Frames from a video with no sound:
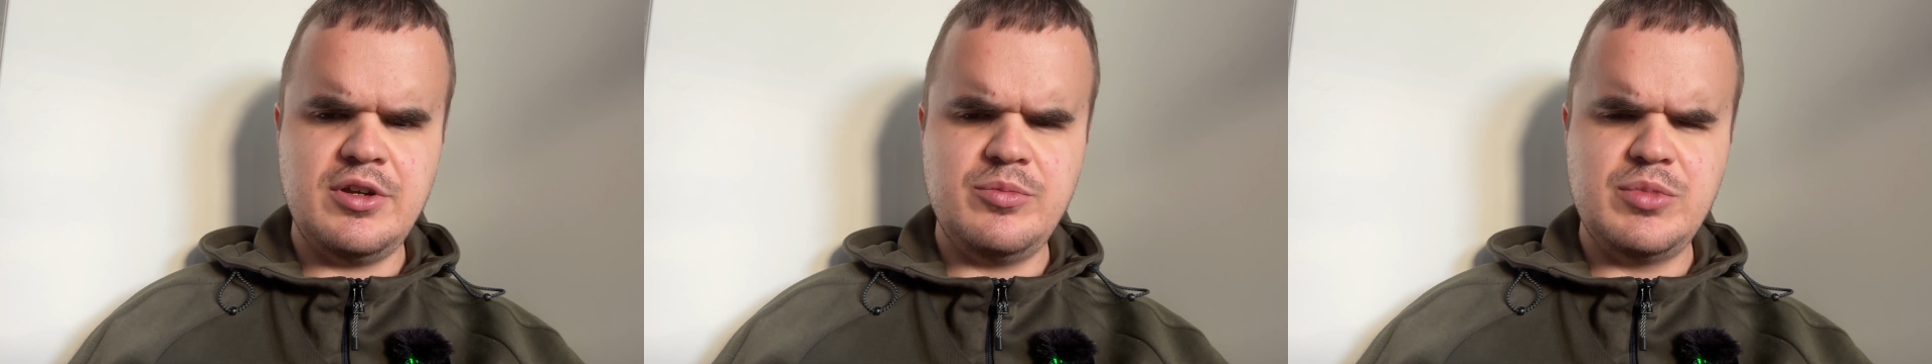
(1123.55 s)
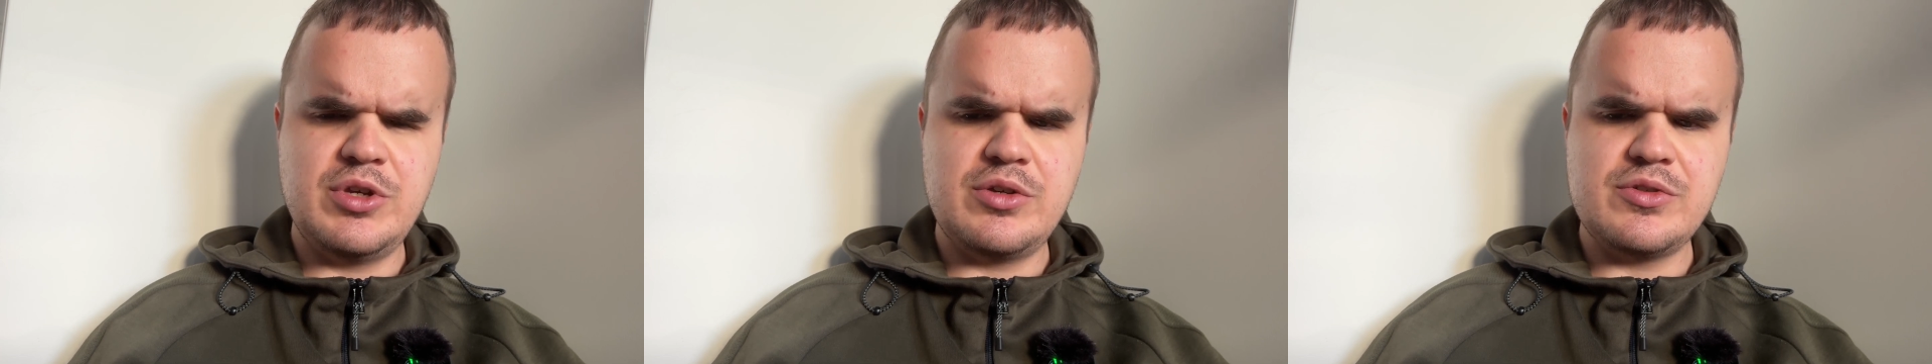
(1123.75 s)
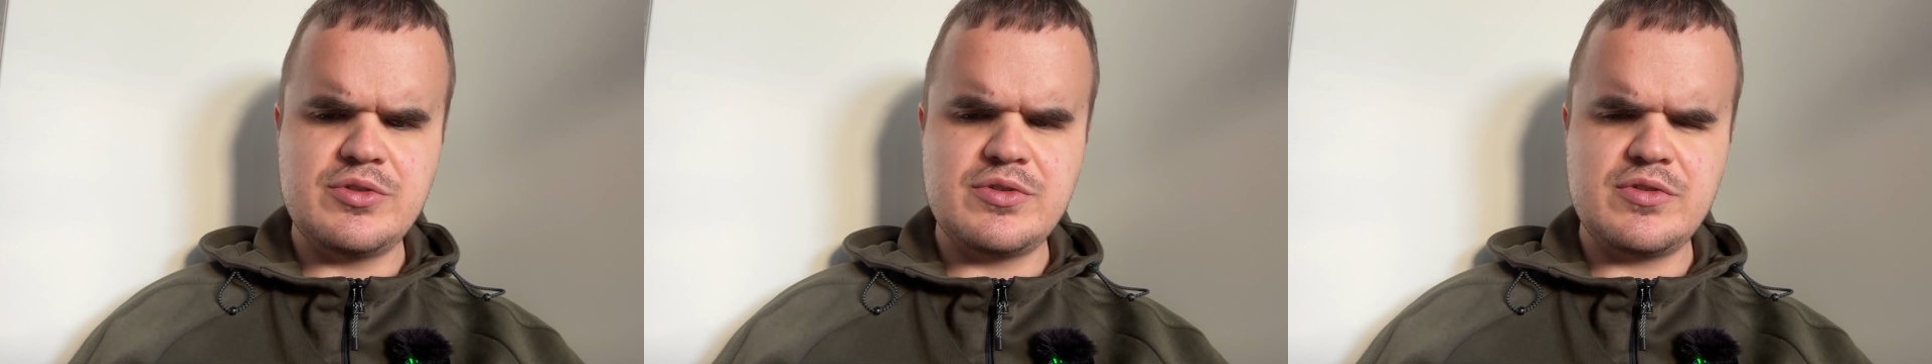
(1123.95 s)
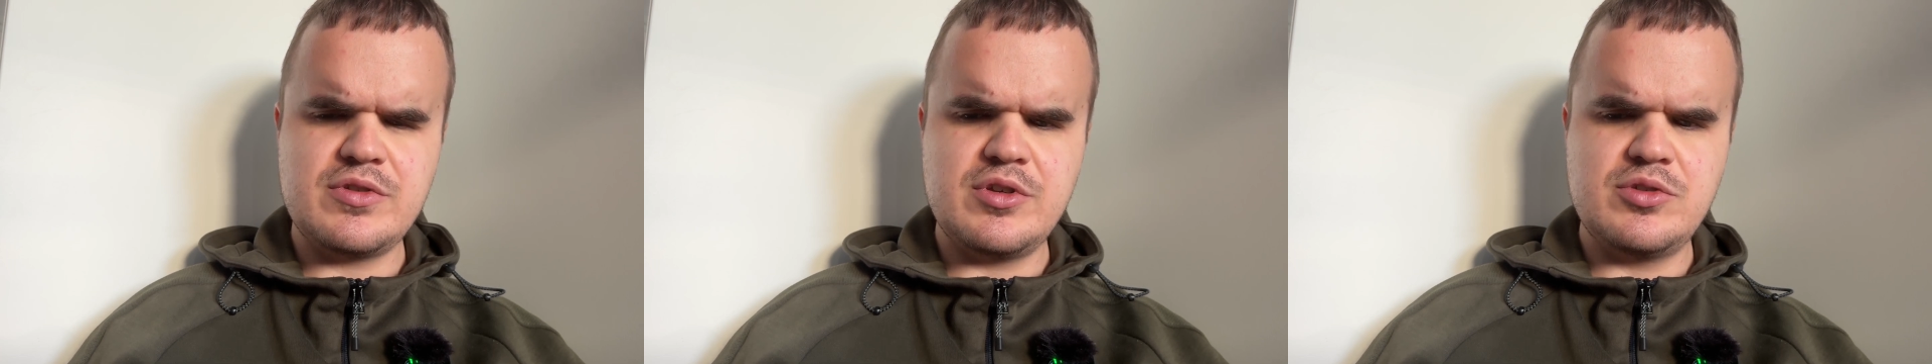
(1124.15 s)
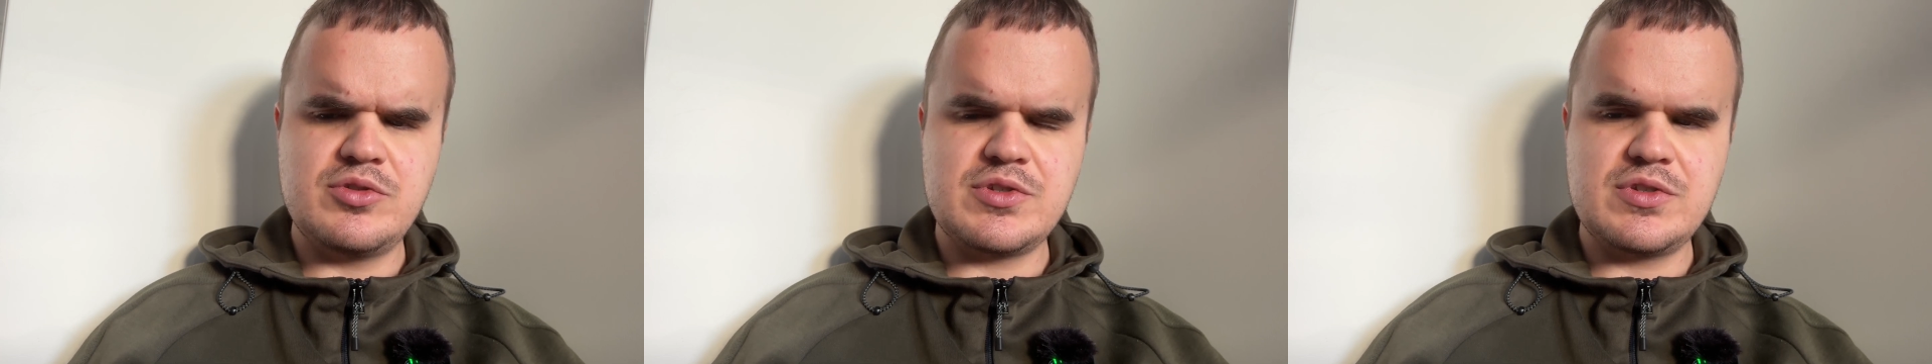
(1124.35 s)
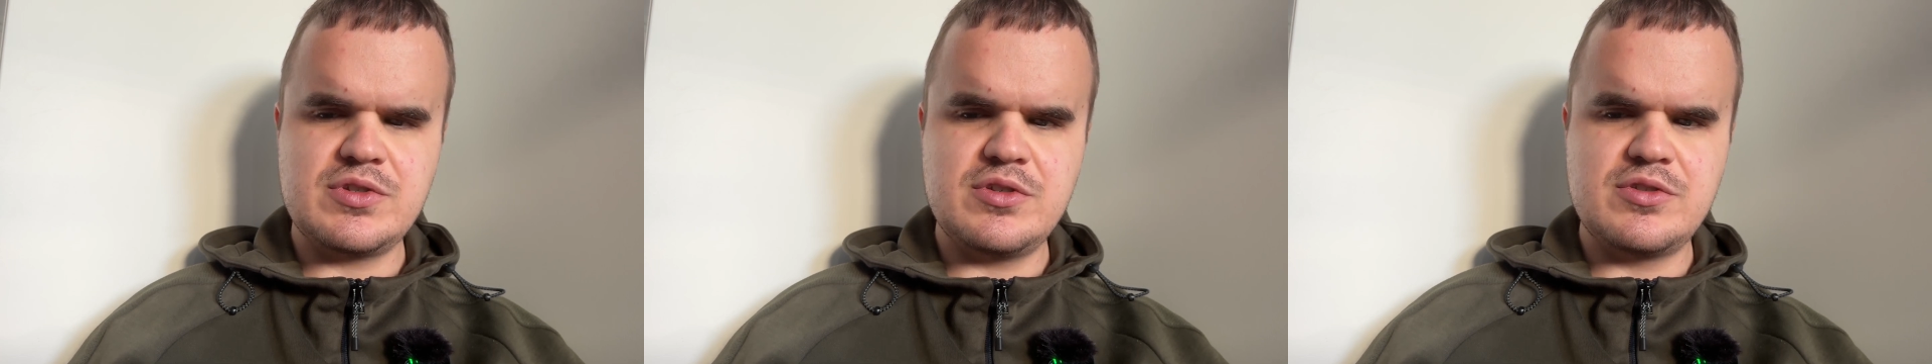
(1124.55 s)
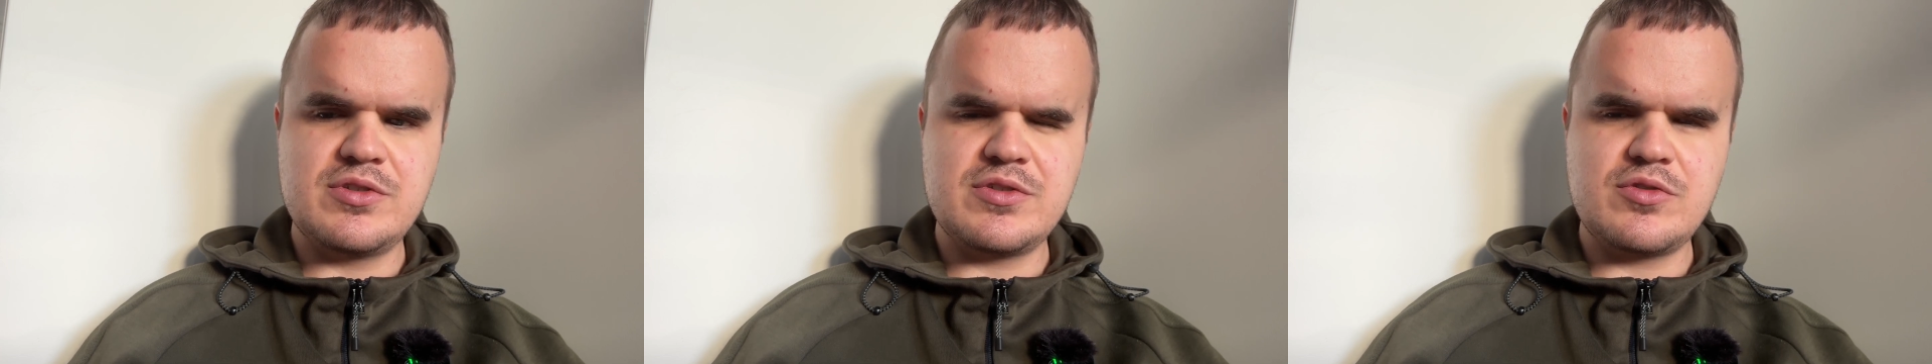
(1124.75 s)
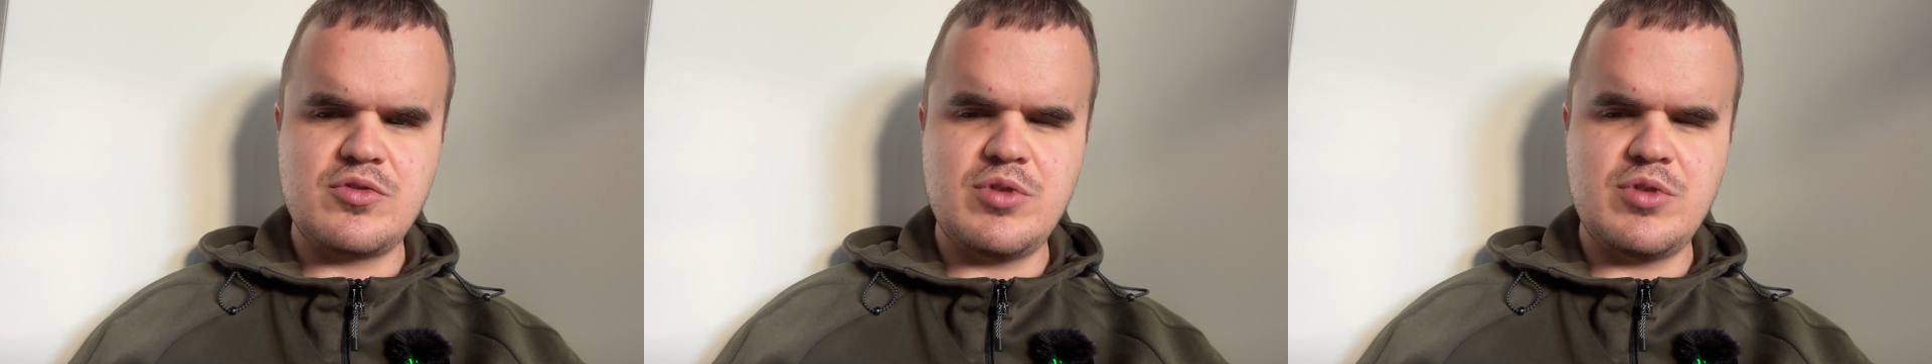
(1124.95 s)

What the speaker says: because it's